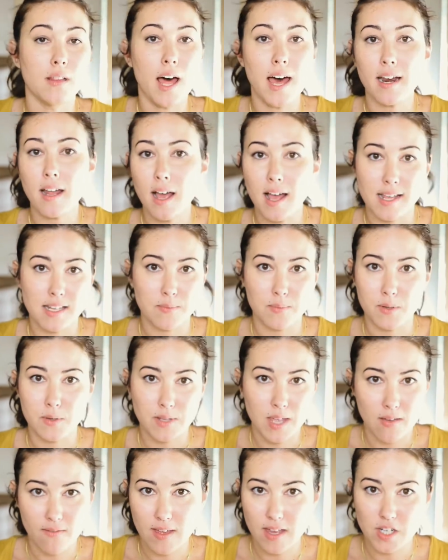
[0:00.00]
A lot of
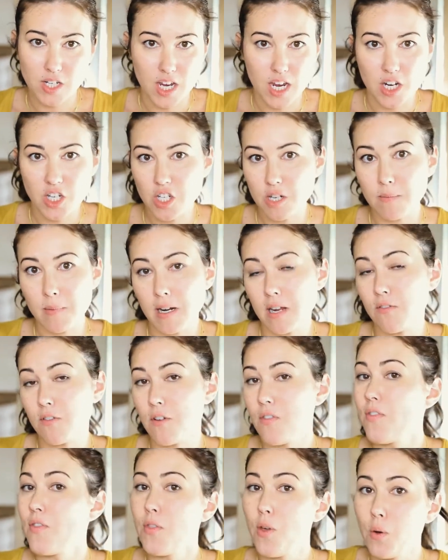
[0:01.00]
hospitals have education money
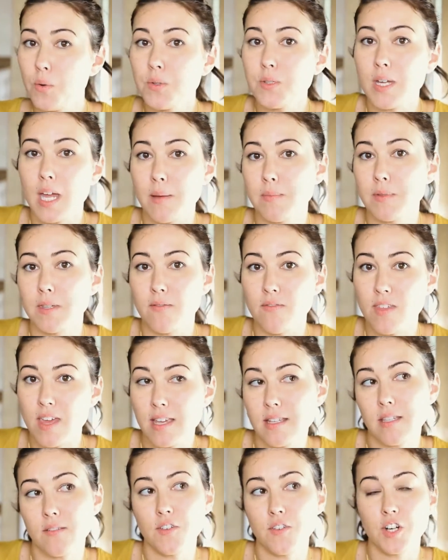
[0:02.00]
for those types of
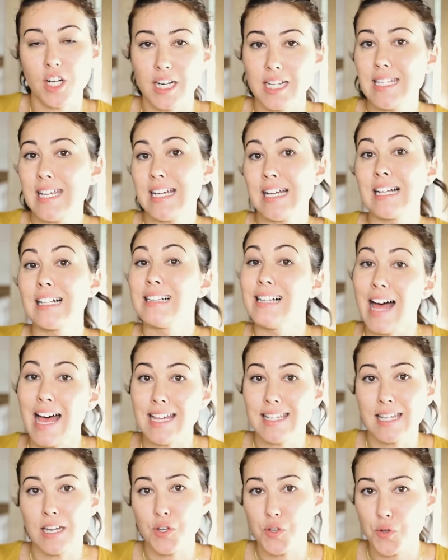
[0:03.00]
things if you're gonna take a
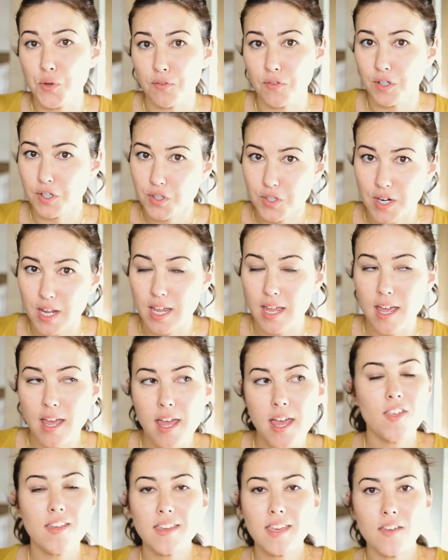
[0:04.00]
class at a university.
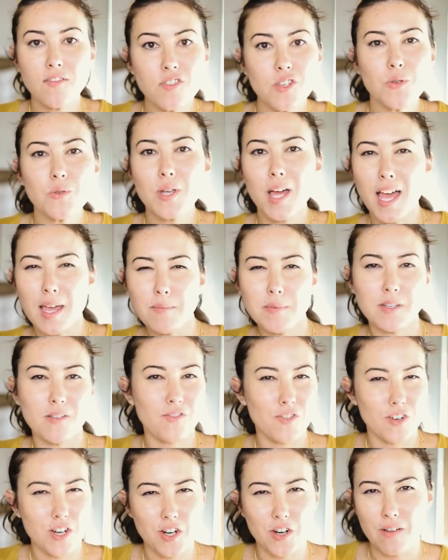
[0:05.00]
So that gives you time
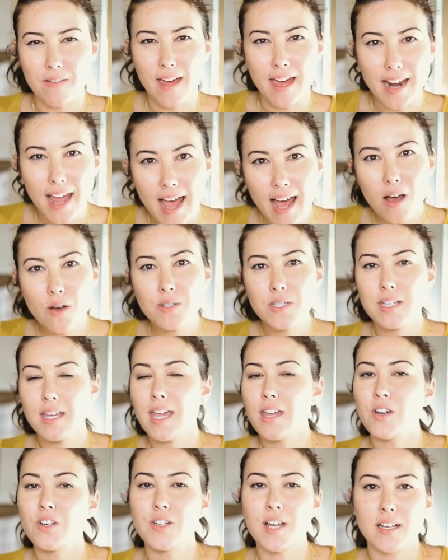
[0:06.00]
to figure that out, to
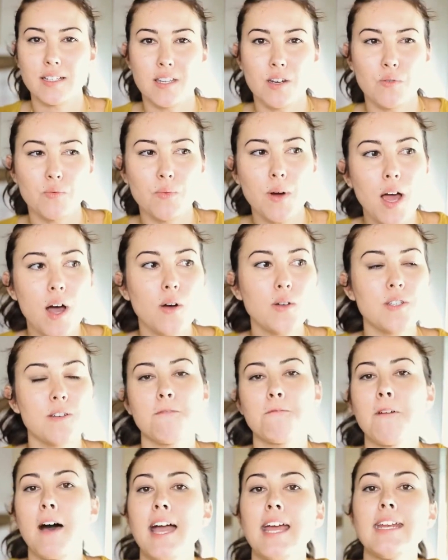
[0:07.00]
get your ducks in a row,
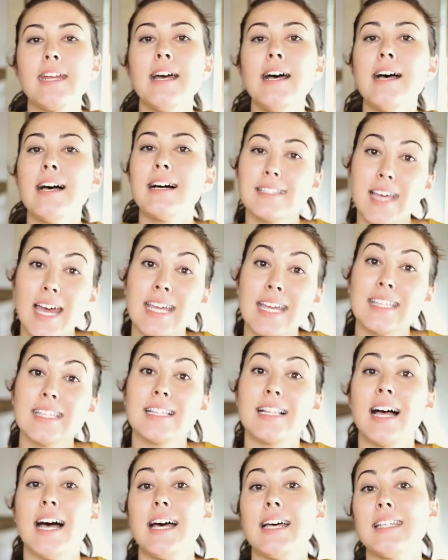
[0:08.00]
to find a
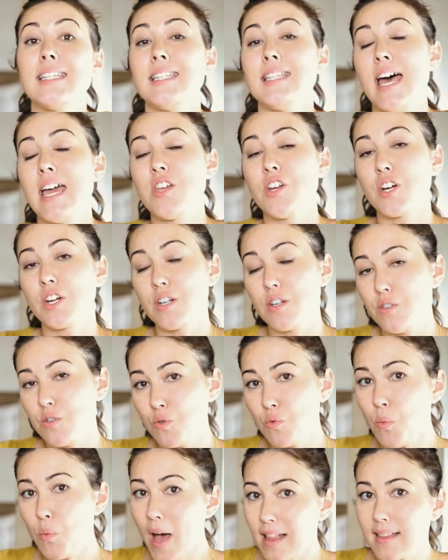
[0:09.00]
science class that you're gonna
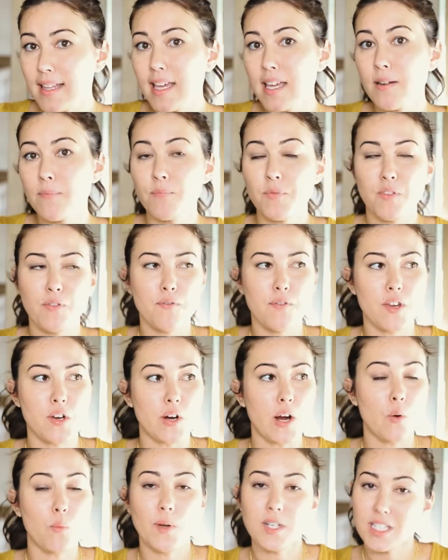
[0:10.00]
do well in, to
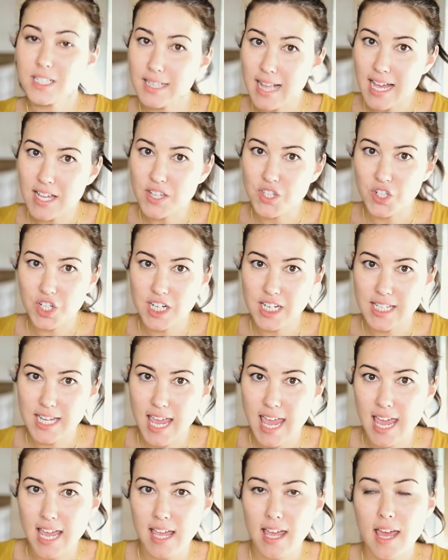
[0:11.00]
figure out which class you're gonna
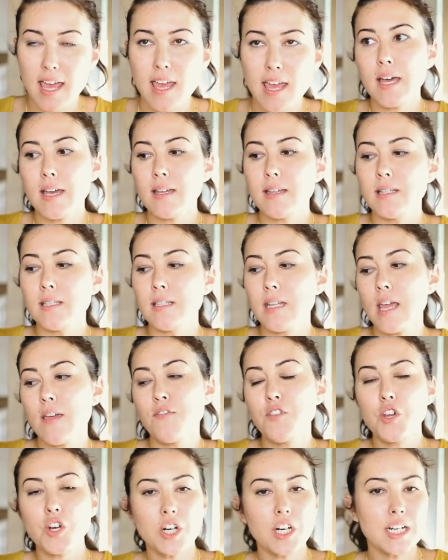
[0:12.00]
take. Because
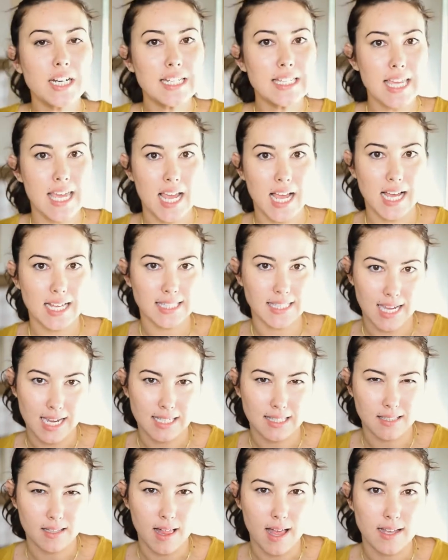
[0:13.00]
if you're gonna take a
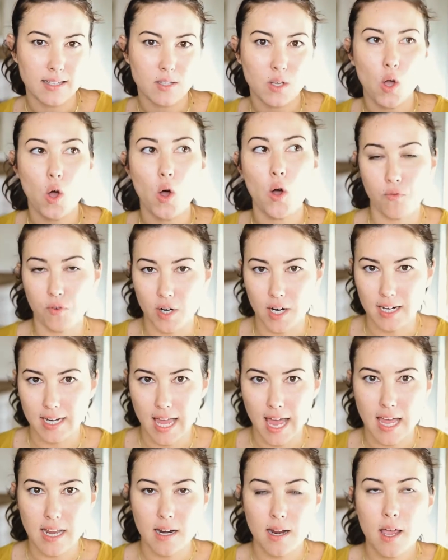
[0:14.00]
science class over
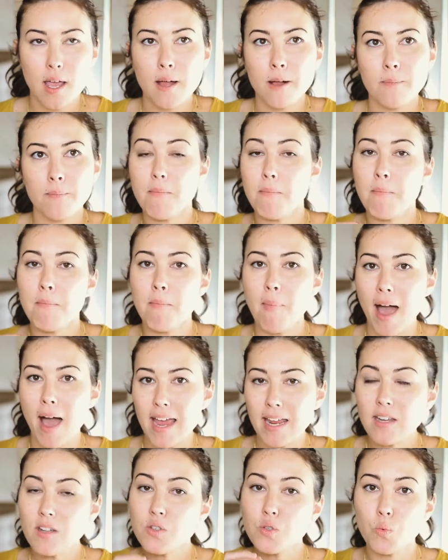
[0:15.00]
again, it
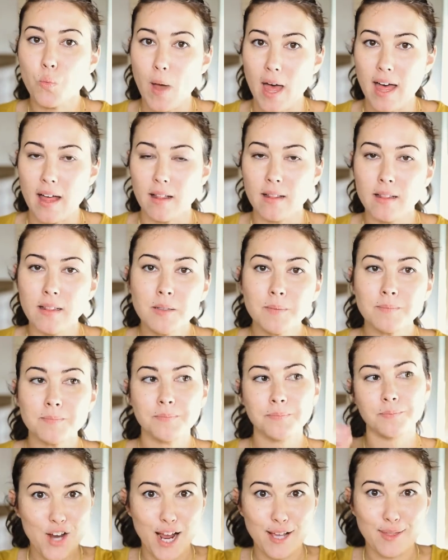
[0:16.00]
might as well
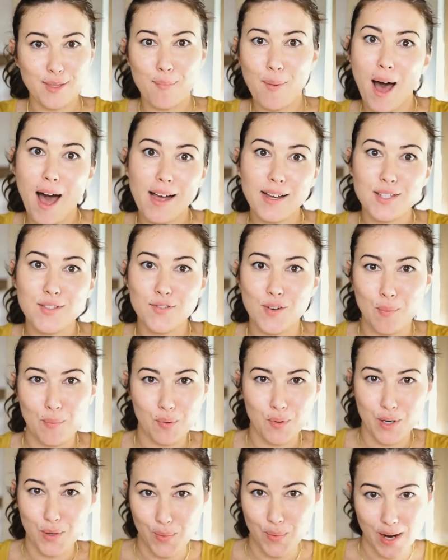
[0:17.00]
check the box for
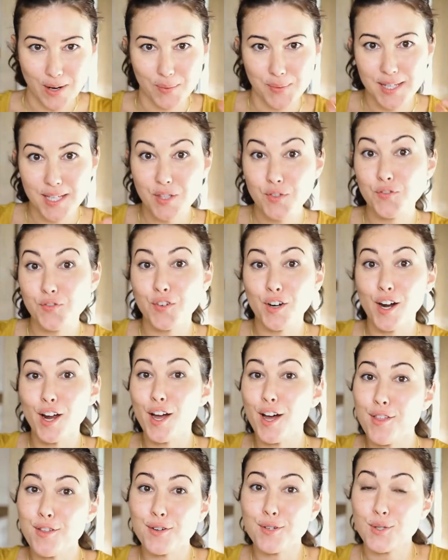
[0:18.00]
prerequisites for
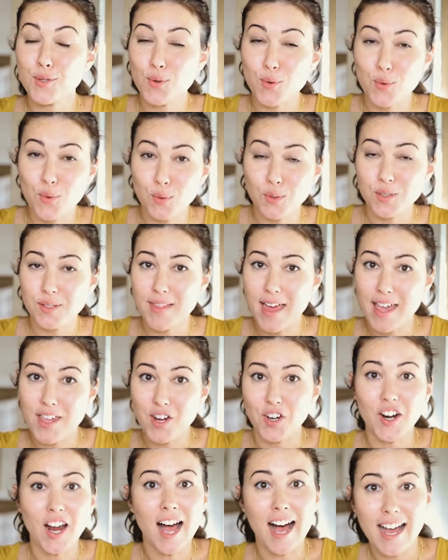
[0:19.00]
other schools
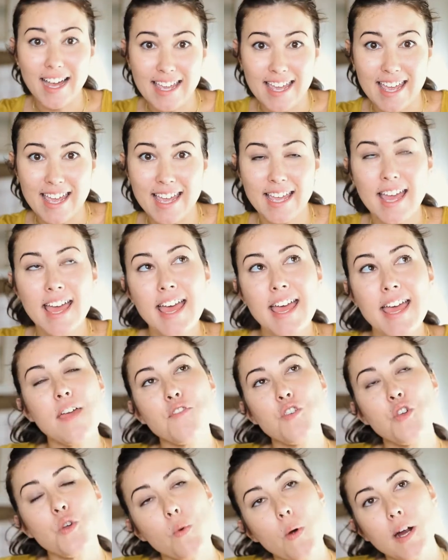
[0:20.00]
that you're eyeing.
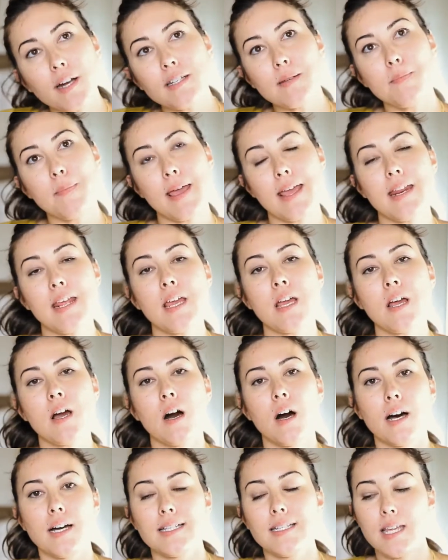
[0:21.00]
If you are debating
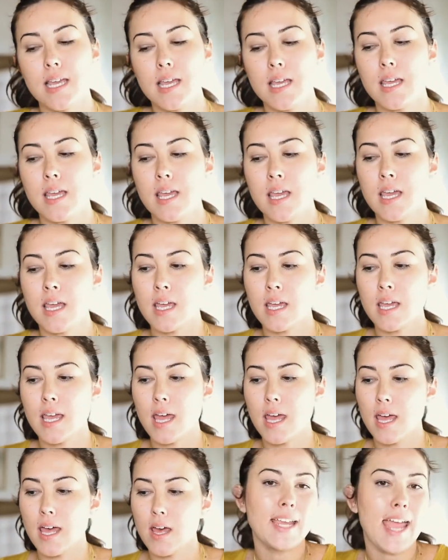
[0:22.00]
on
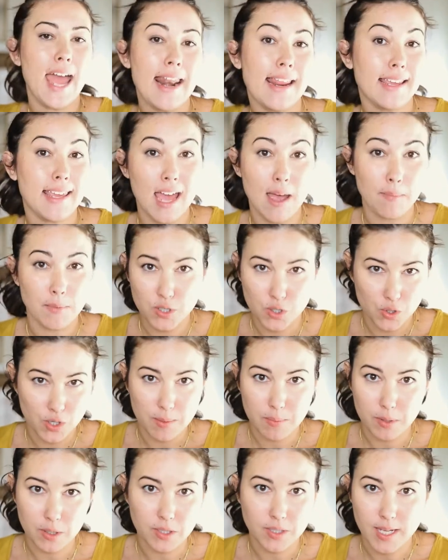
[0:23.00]
taking organic
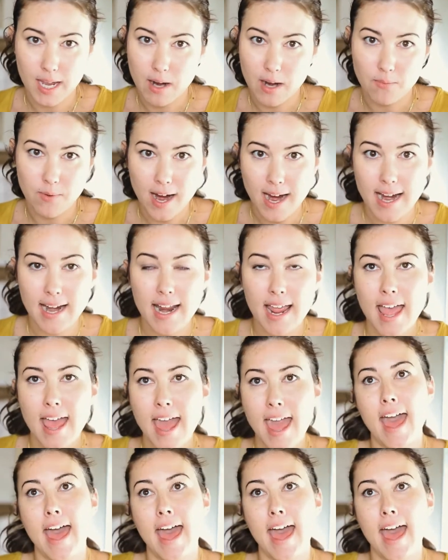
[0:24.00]
chemistry per se, right?